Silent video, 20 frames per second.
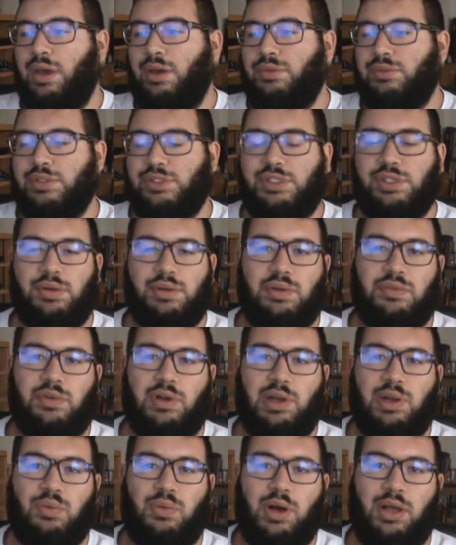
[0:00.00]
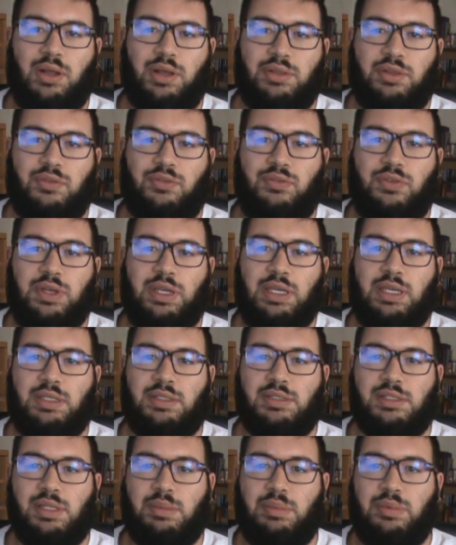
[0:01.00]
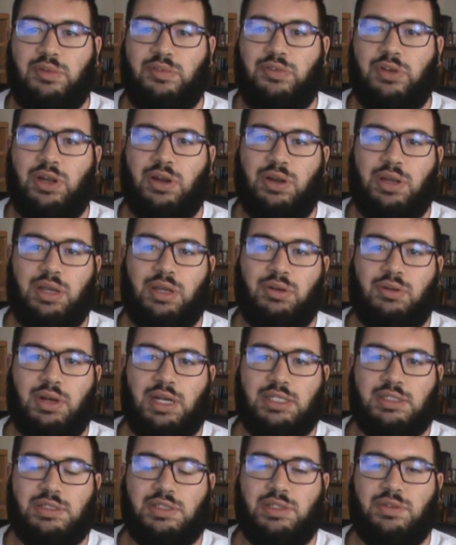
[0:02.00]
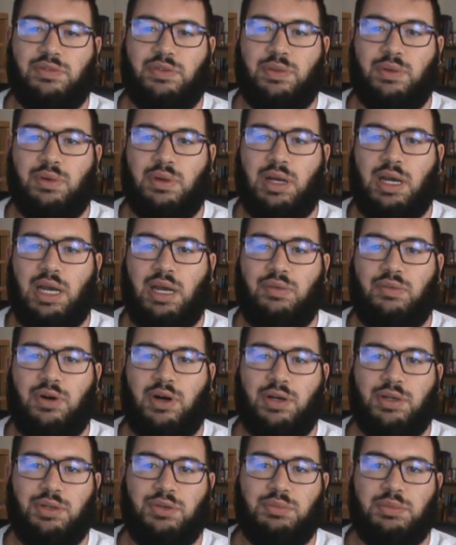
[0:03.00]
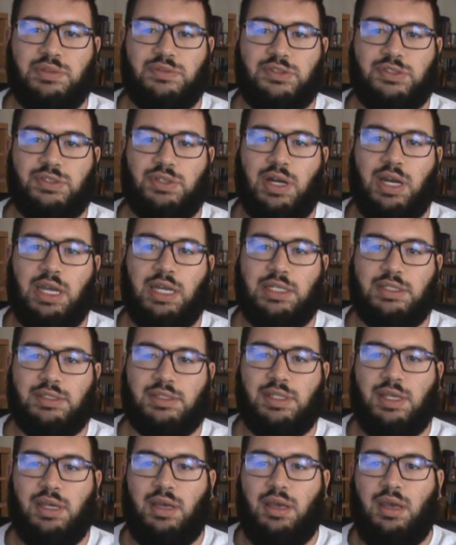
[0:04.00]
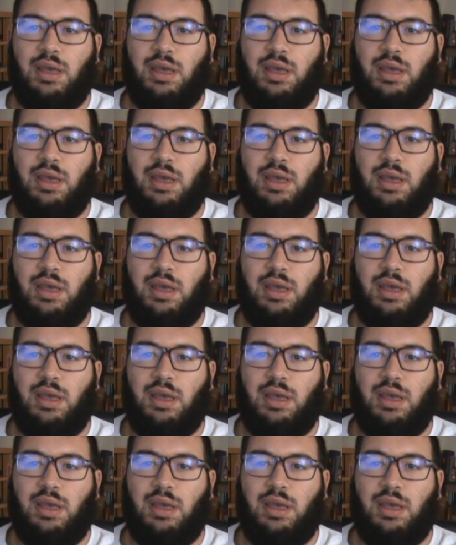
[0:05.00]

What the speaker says: Was doing very well on the feet, seemed to be very aggressive through a high volume of strikes.